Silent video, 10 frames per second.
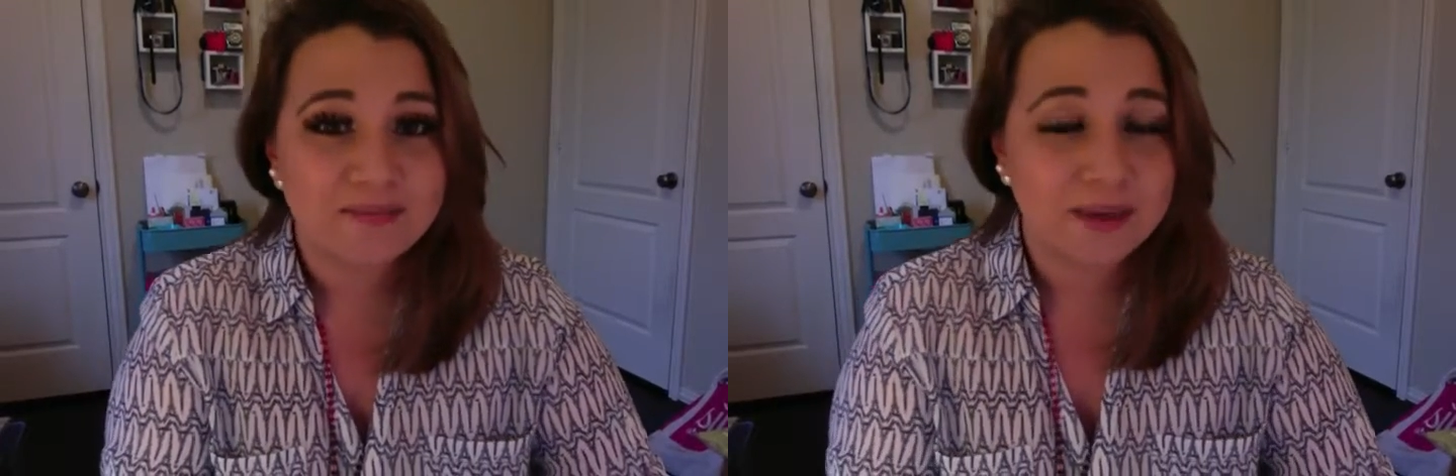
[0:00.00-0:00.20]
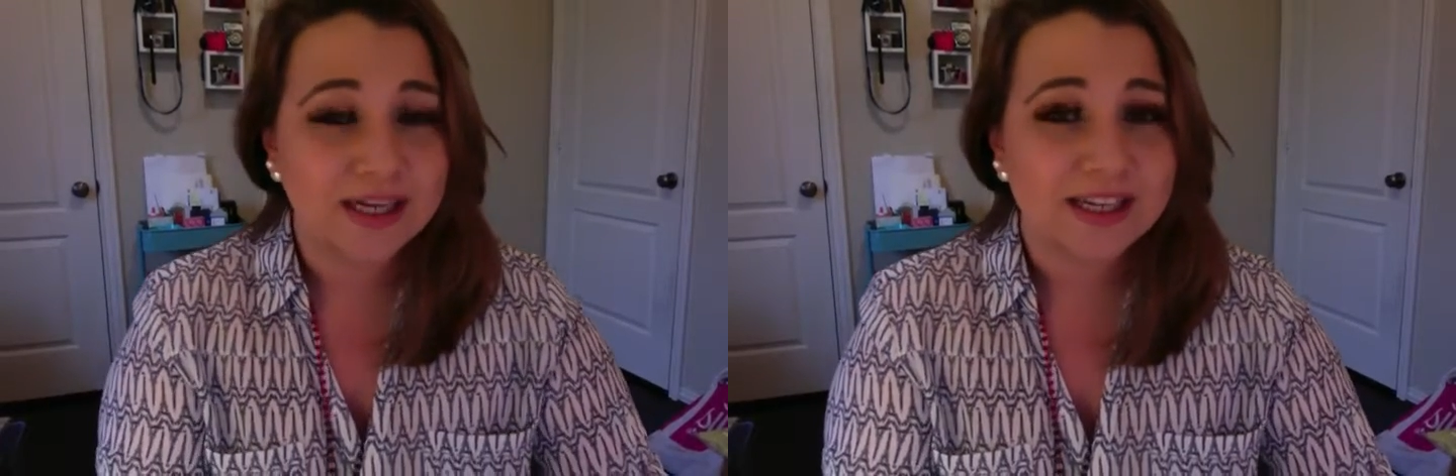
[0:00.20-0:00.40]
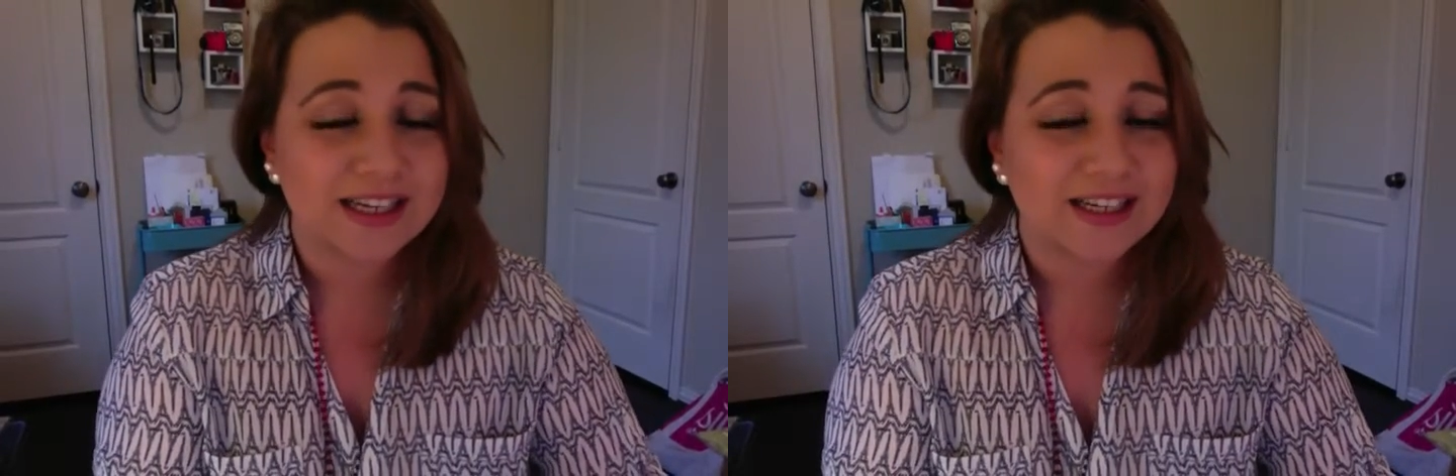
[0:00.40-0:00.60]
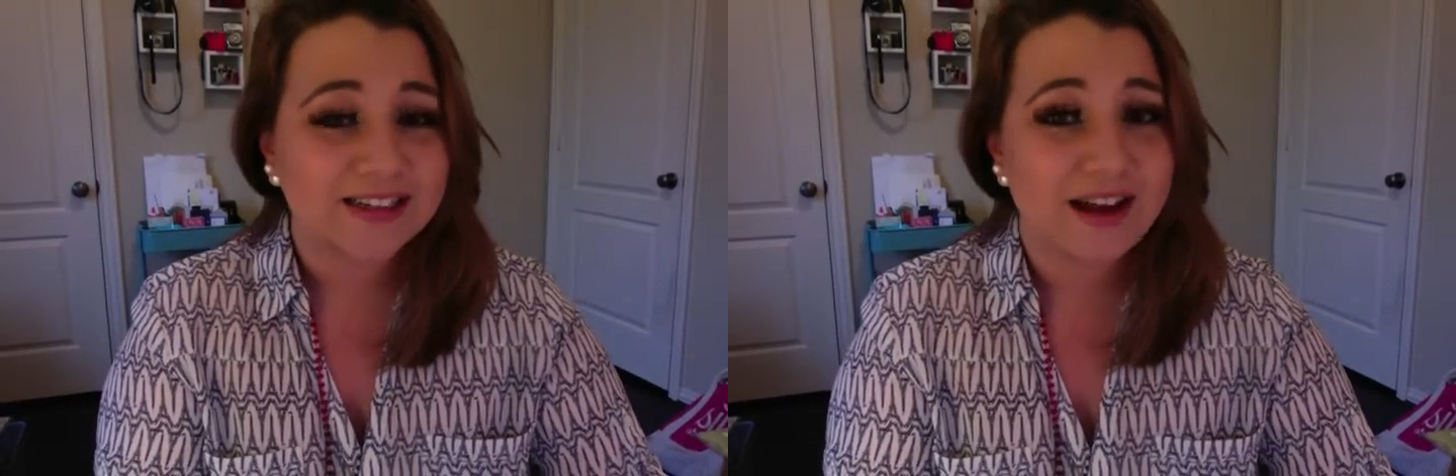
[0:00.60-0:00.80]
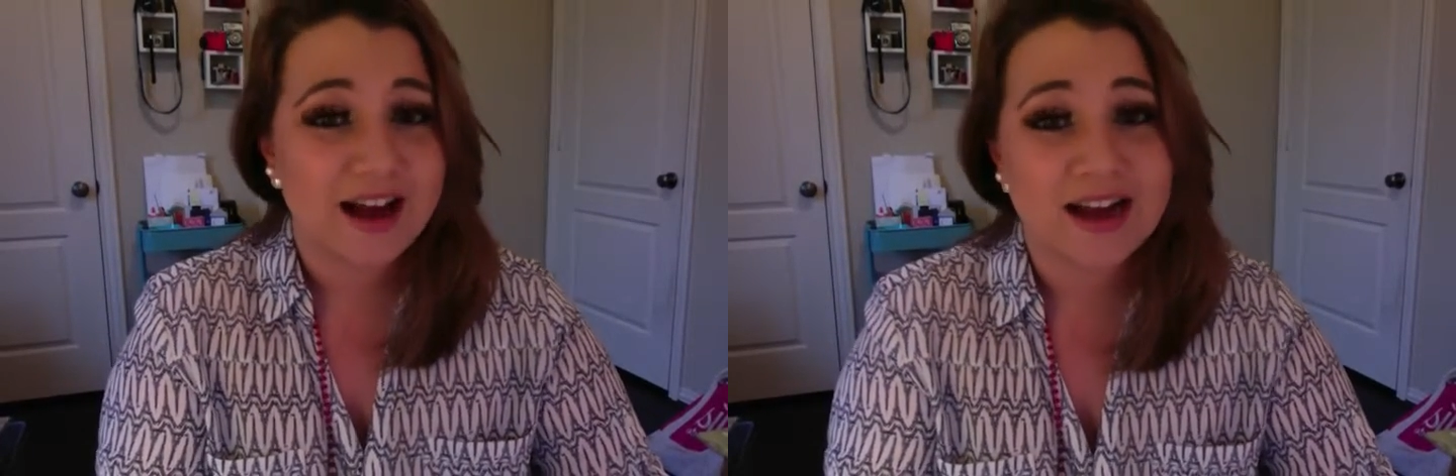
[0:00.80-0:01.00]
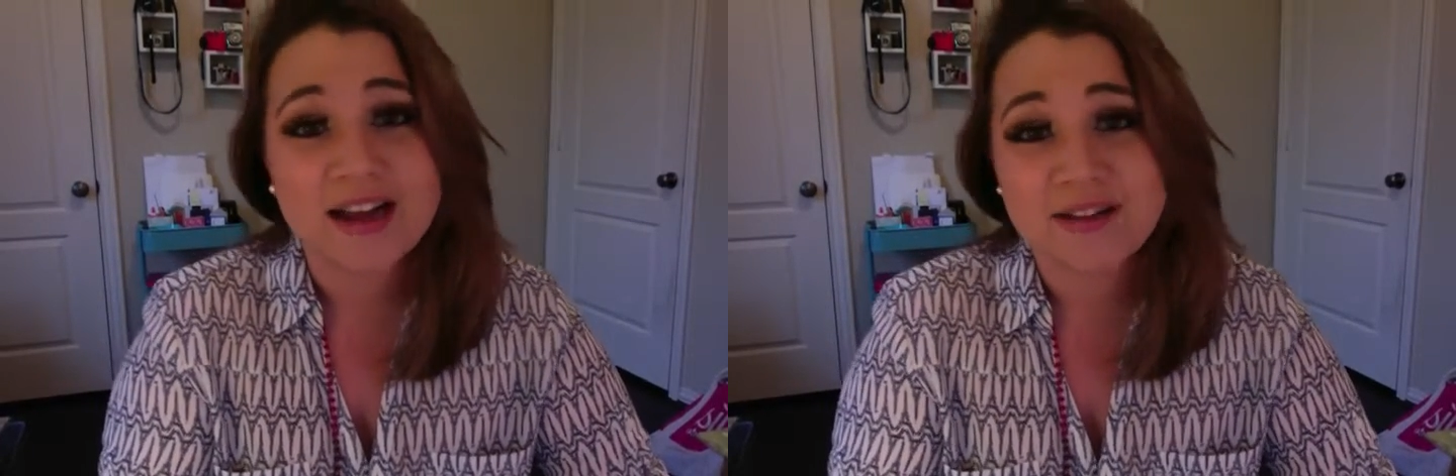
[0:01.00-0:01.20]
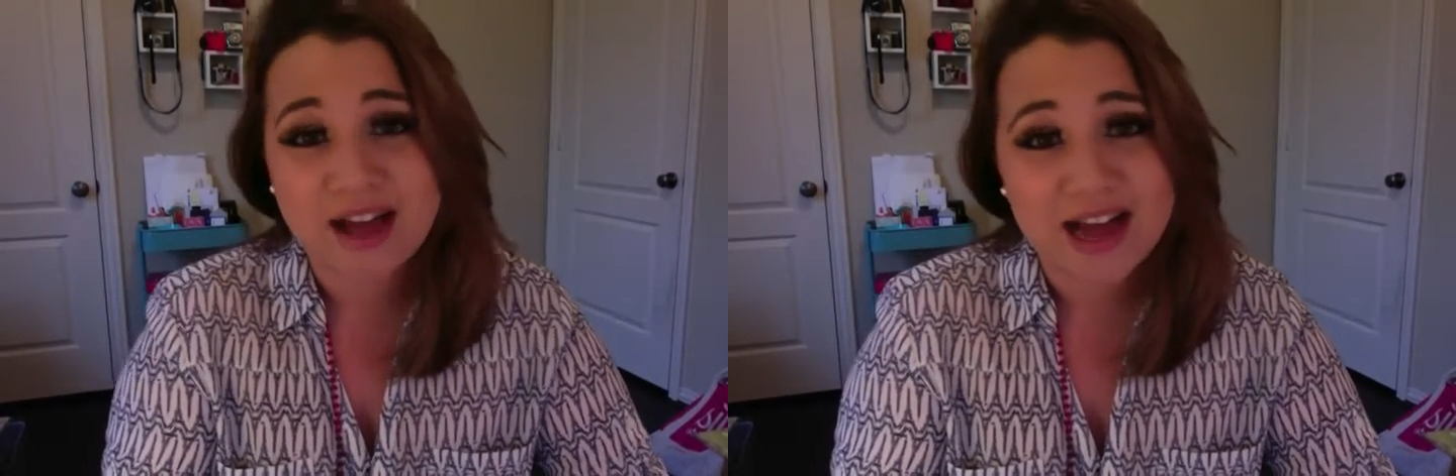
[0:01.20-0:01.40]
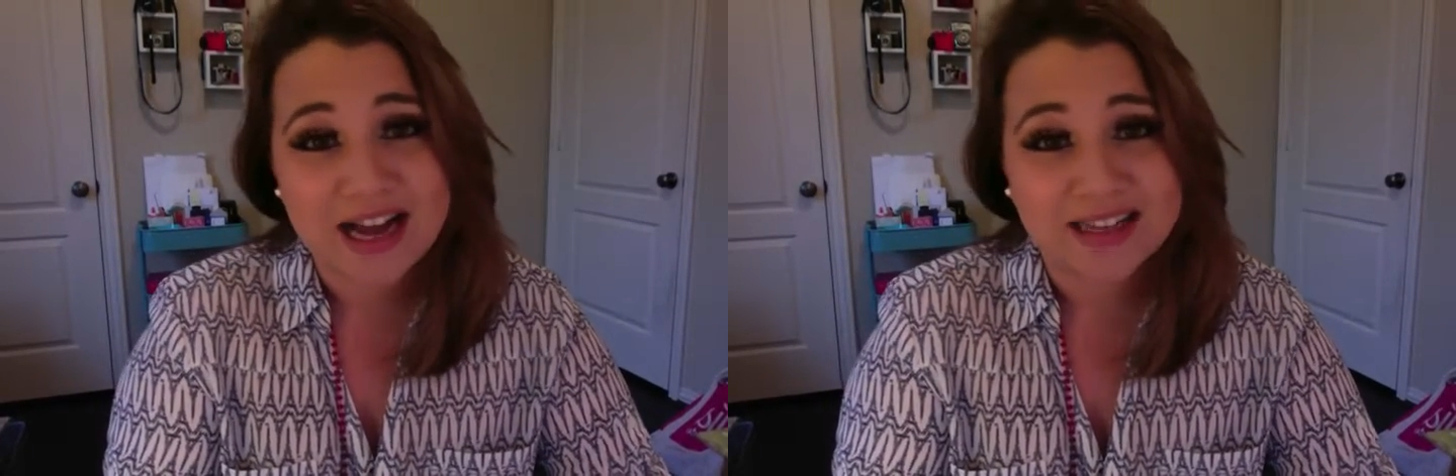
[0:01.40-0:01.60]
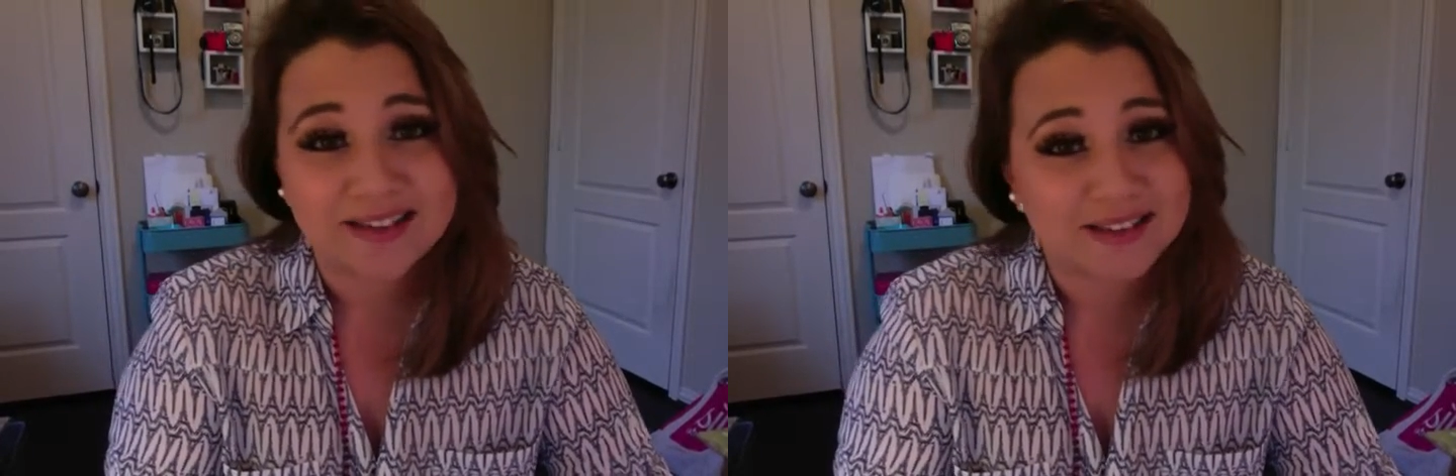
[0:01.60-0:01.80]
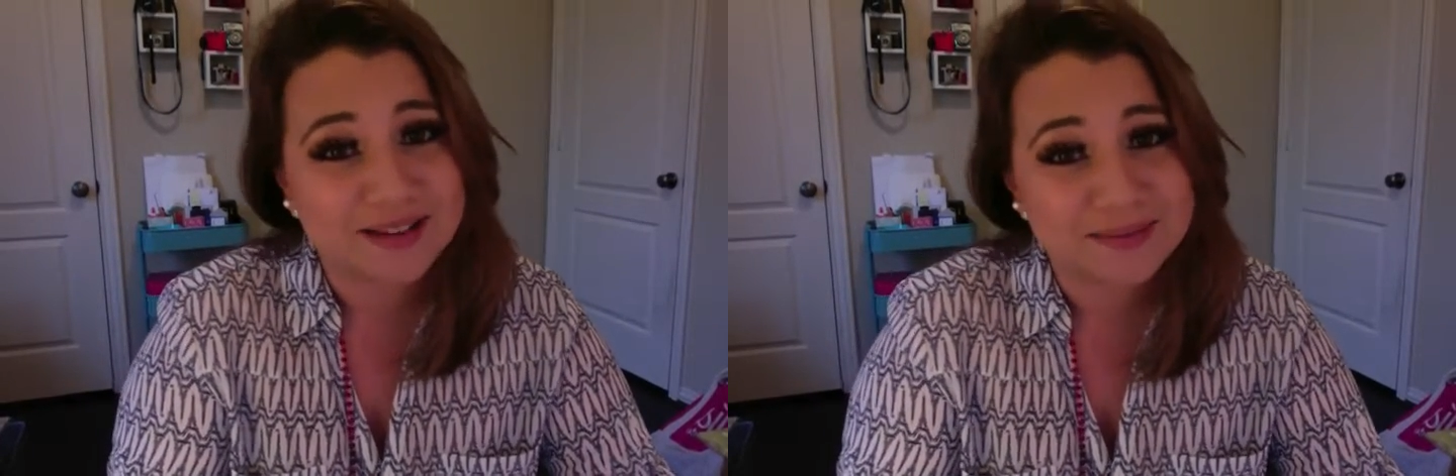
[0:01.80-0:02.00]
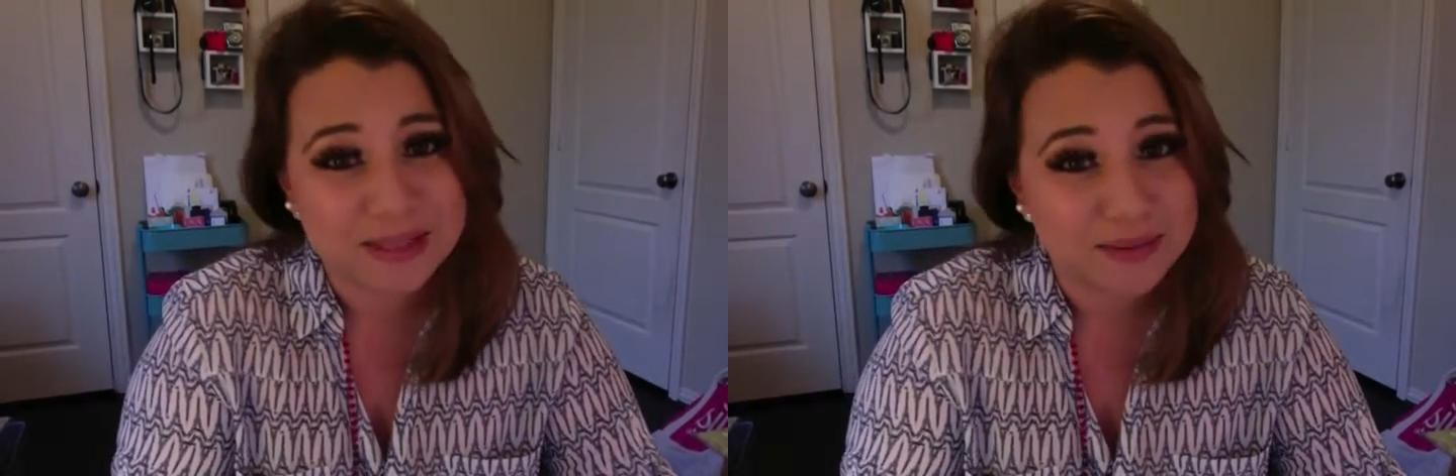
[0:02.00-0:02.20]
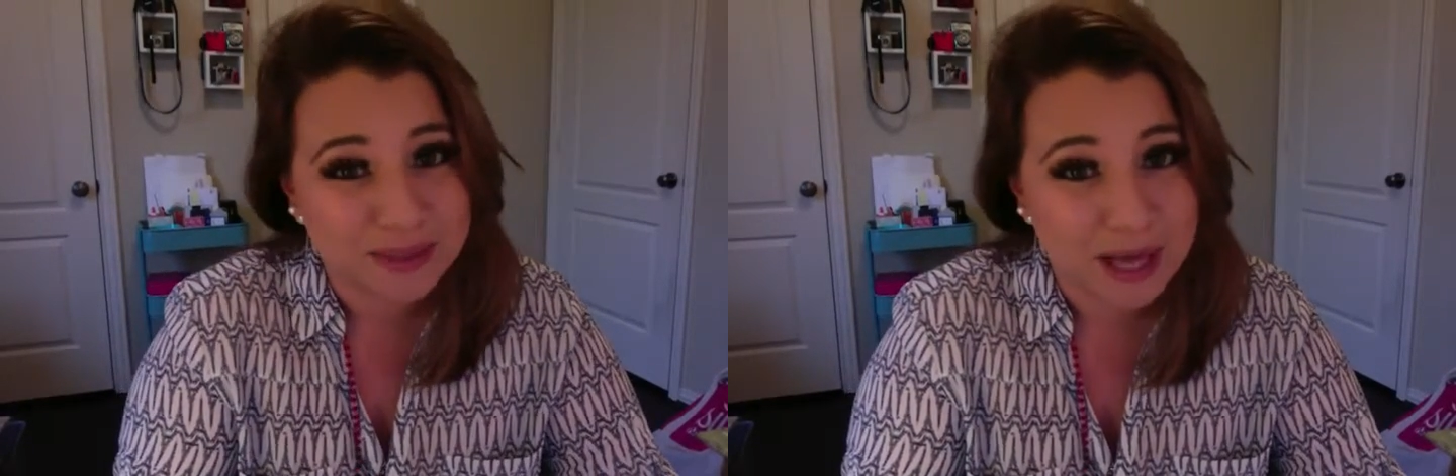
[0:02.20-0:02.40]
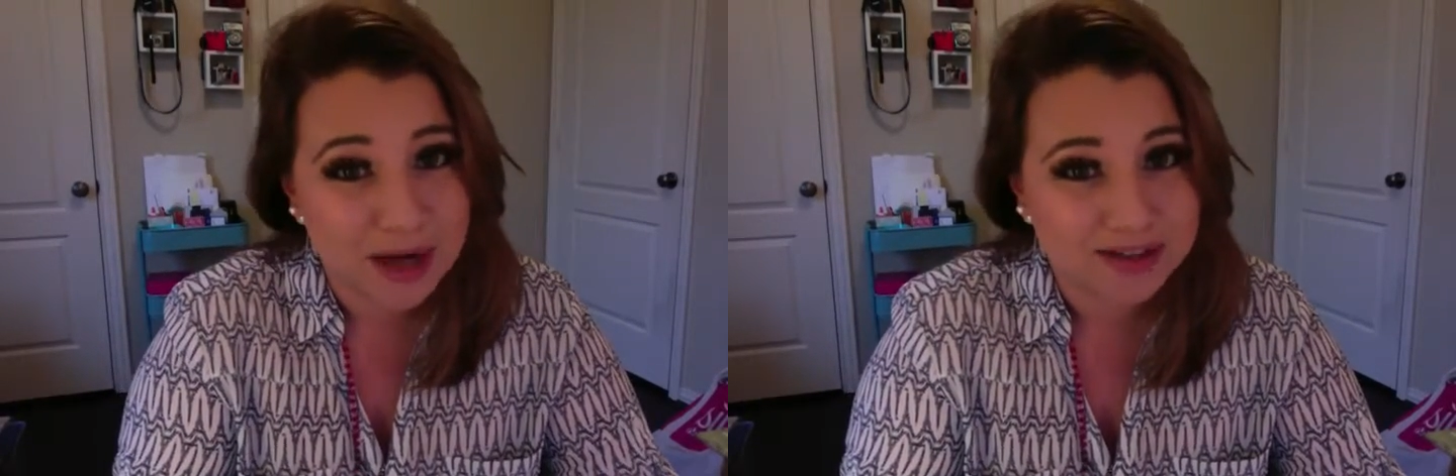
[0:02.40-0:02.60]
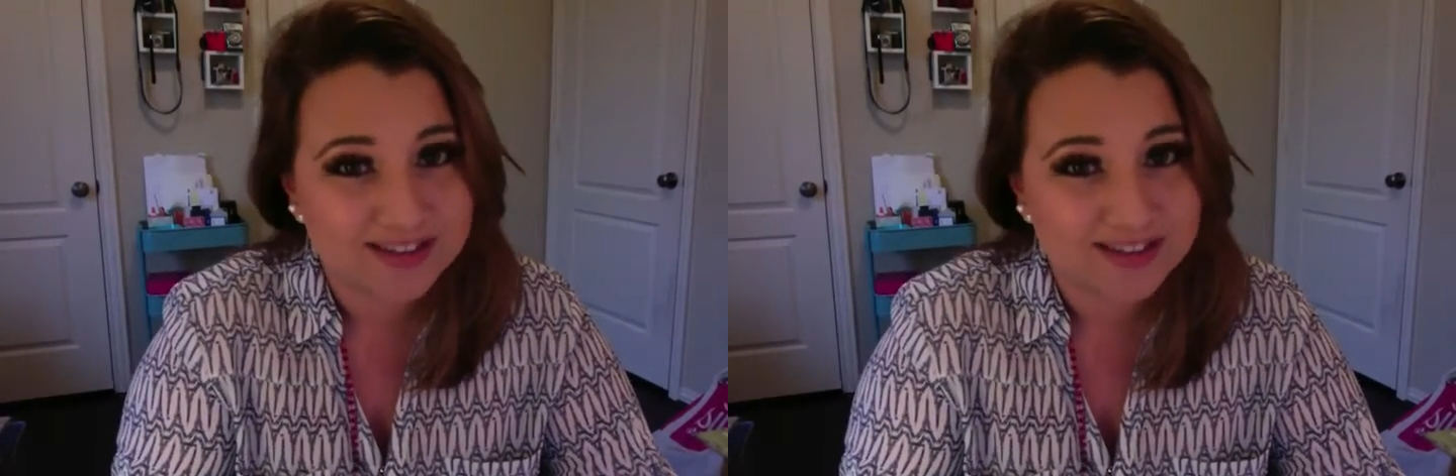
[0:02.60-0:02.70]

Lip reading: but I have had a mental block.